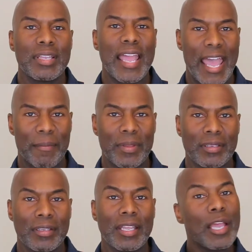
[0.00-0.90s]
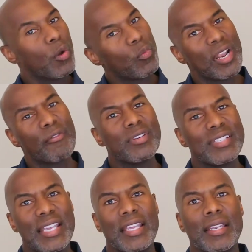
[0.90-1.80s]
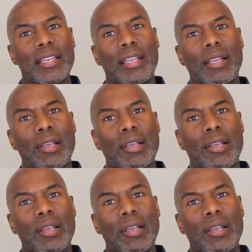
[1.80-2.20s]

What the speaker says: happen, whatever is in